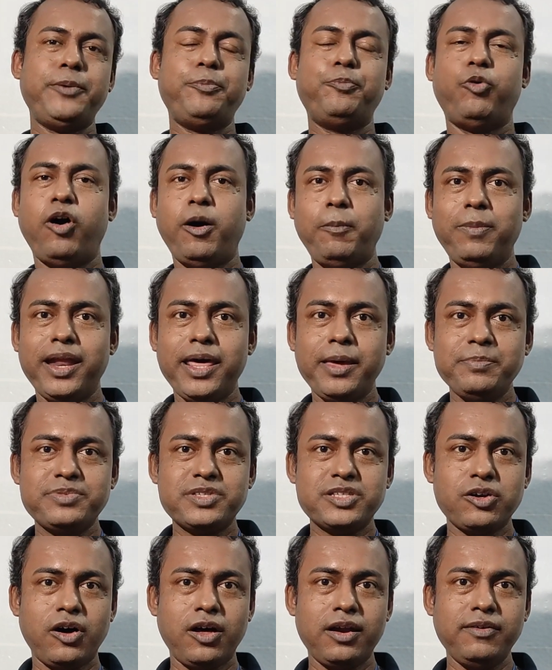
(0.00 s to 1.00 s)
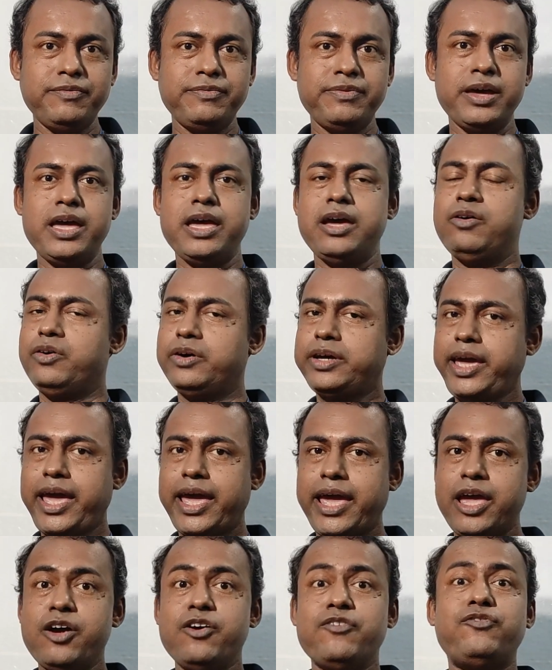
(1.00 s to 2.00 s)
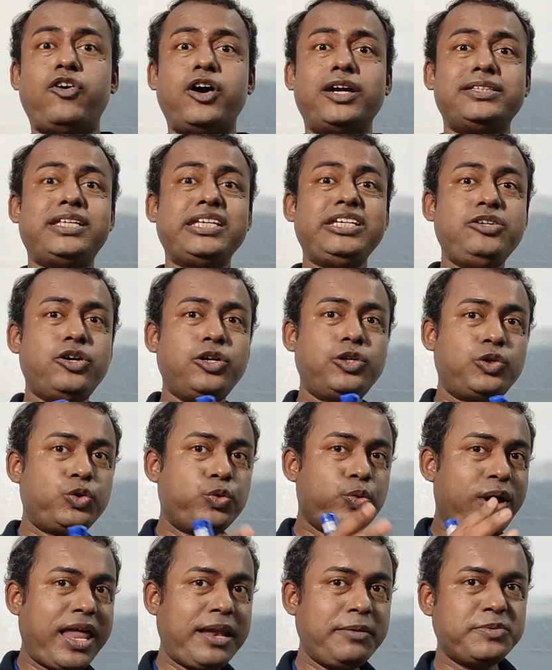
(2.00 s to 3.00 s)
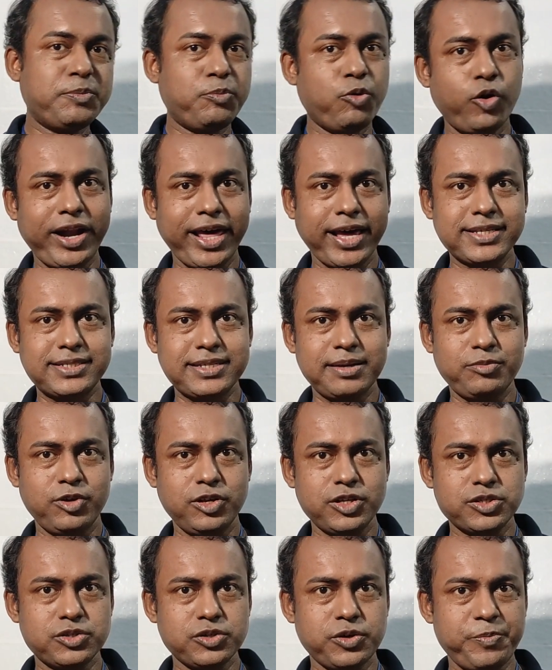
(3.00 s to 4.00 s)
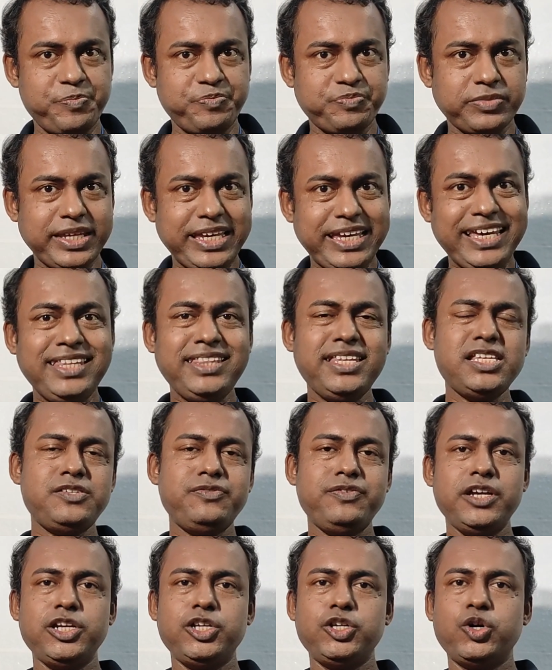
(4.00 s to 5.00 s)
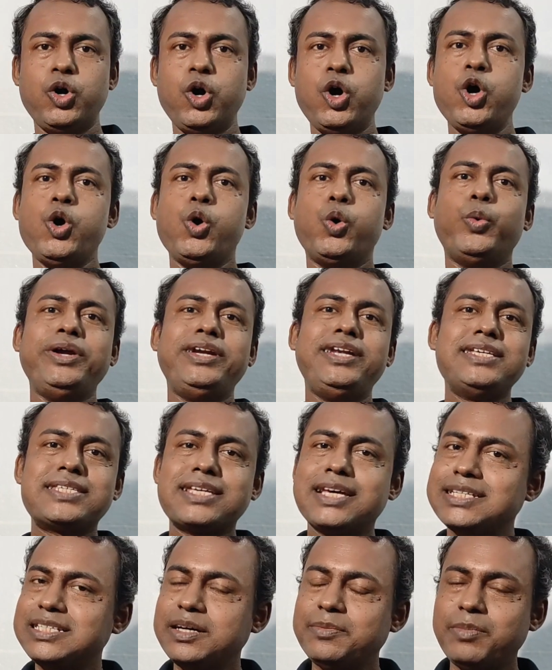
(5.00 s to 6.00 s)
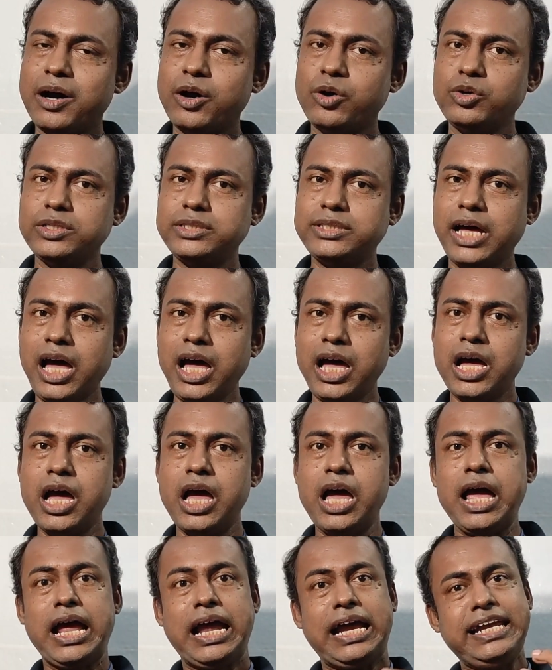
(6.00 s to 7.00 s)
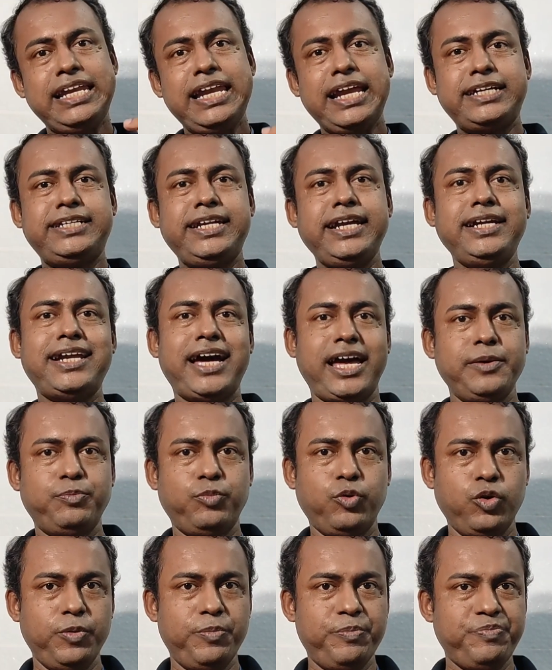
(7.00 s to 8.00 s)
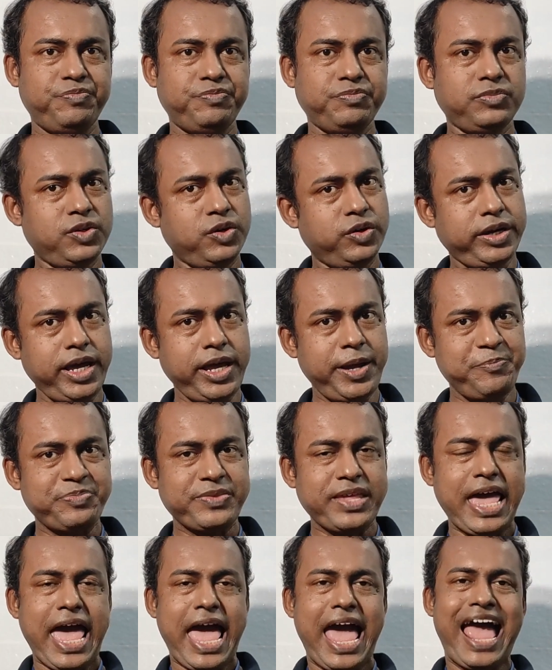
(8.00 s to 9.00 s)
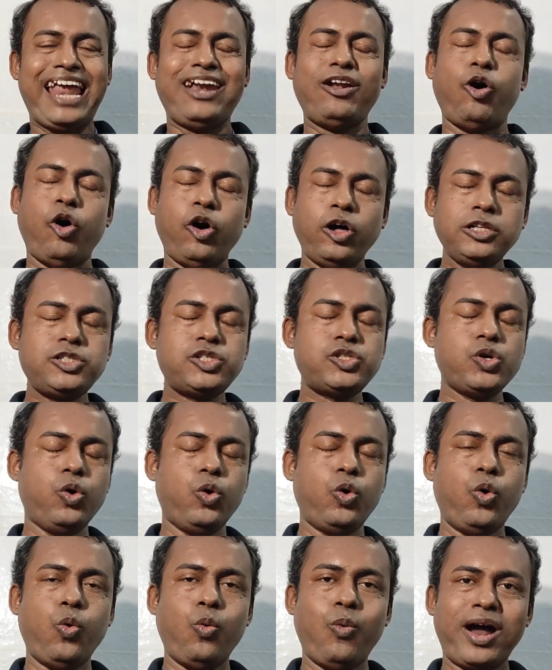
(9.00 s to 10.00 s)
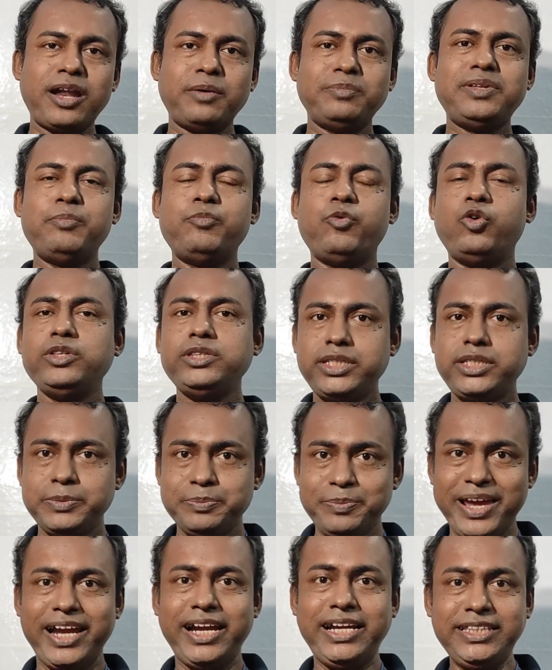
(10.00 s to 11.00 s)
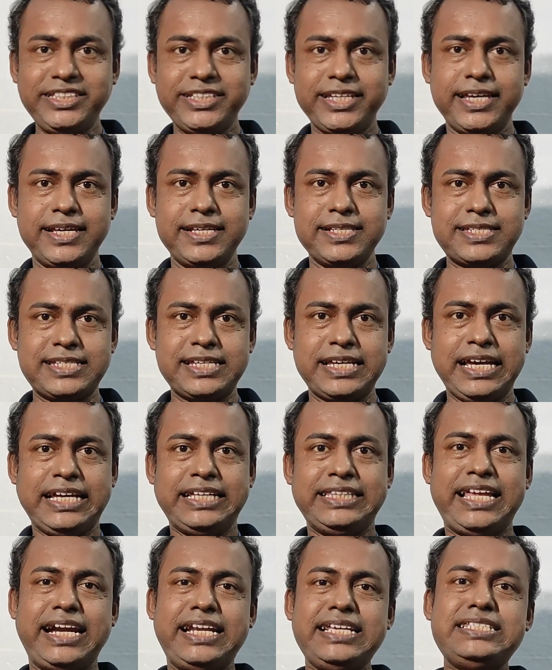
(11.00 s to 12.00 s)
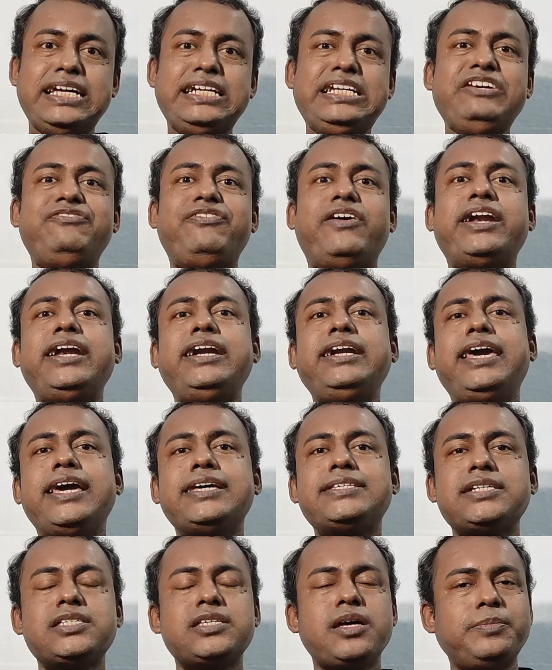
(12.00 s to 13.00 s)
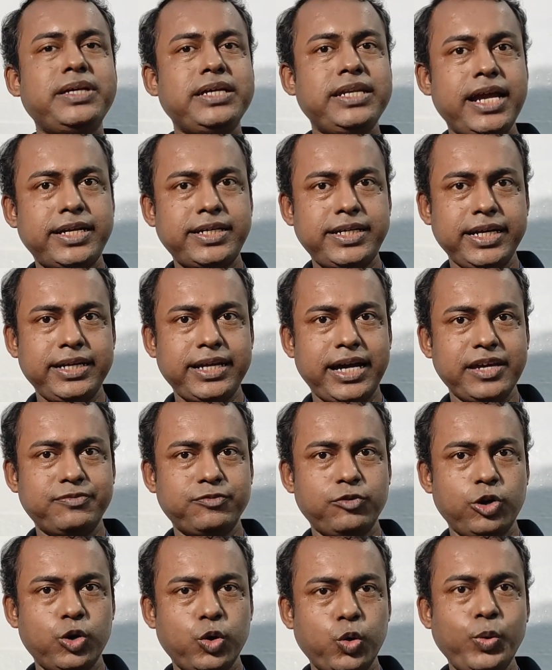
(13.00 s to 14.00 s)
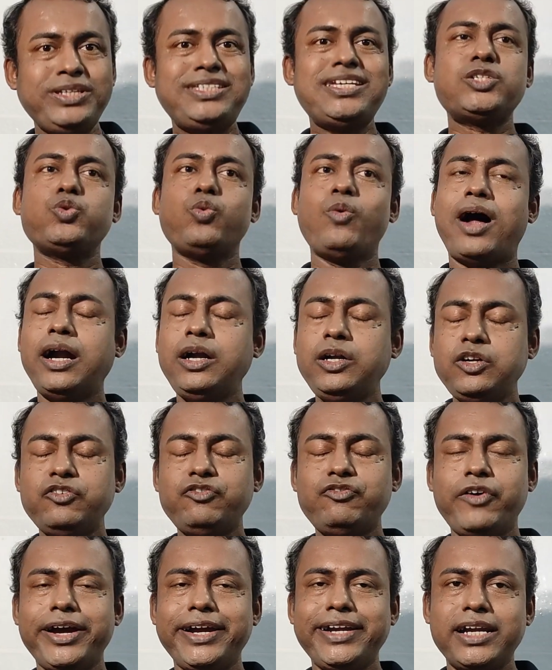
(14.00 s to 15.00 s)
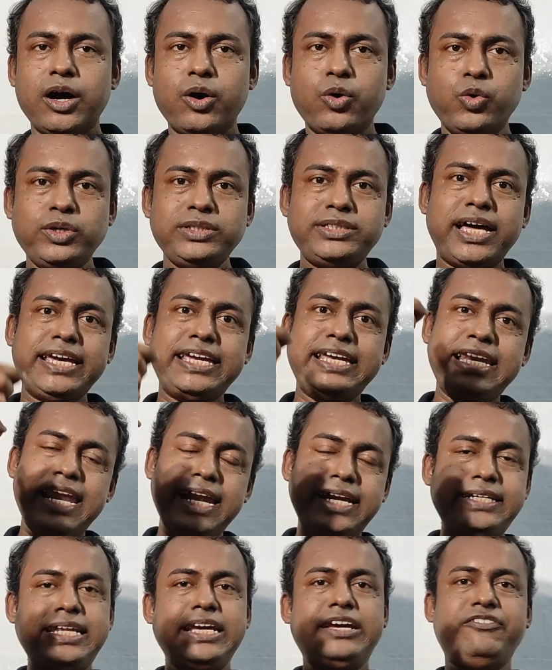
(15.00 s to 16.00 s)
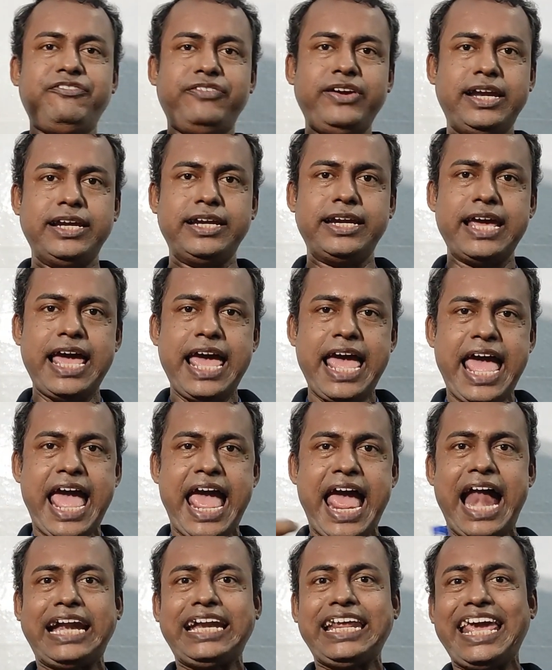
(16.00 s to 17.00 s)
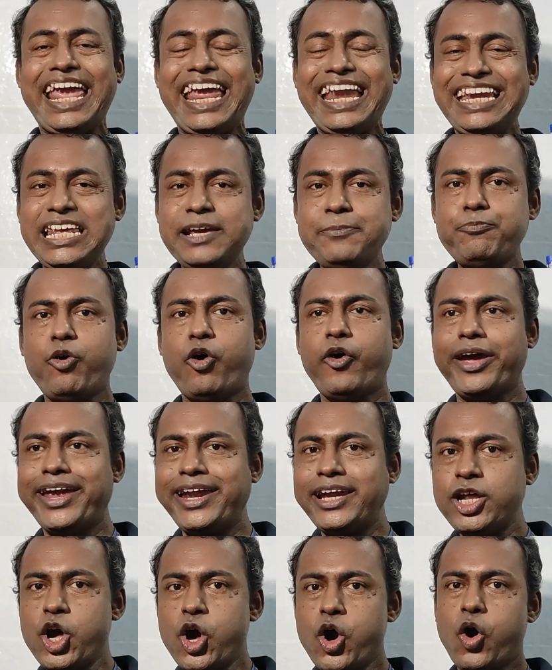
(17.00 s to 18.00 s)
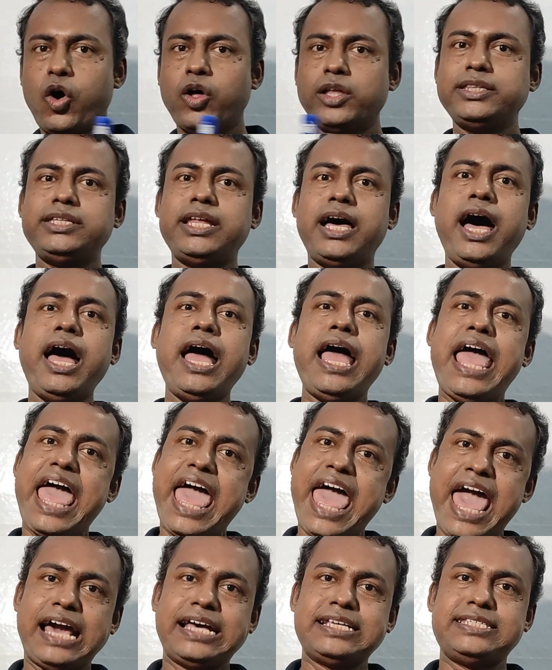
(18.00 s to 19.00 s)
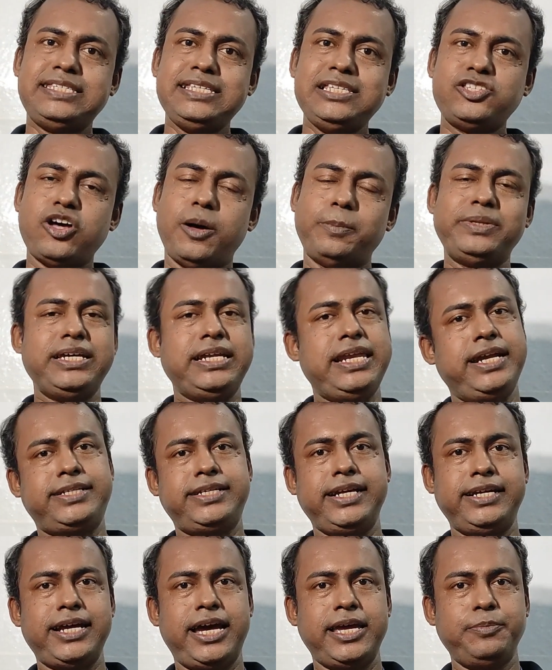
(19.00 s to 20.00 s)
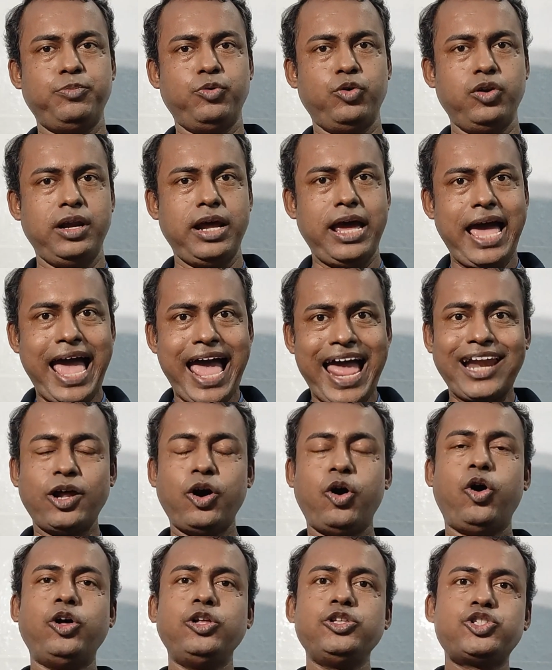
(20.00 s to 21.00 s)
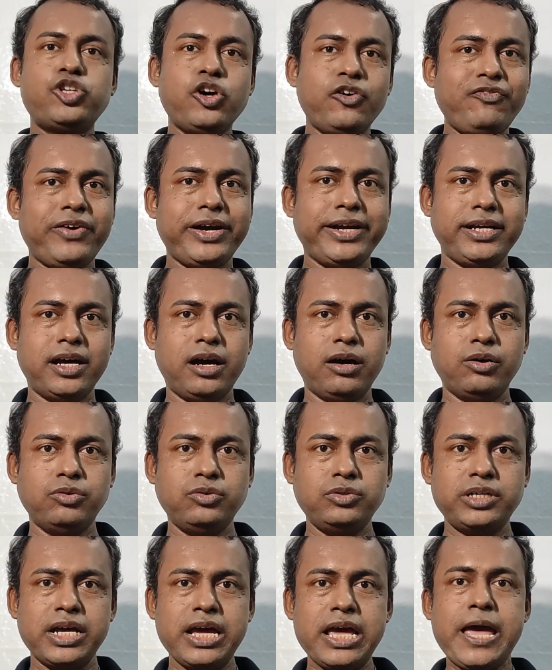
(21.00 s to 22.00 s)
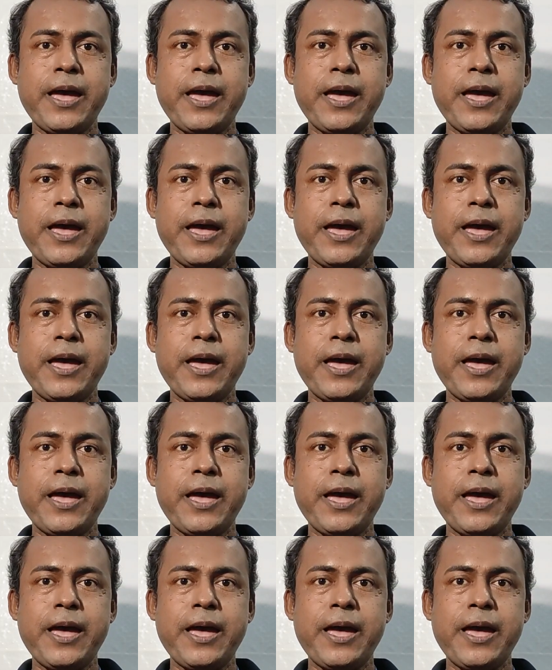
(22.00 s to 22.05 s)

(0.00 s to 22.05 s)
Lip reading: problem solve, okay, for your 12th board exam also. In this video, we discuss about the electric dipole, okay, and also one of the main things, that is the different cases of the electric dipole. We just want to find out the electric field at any point on the axis of the electric dipole and also find out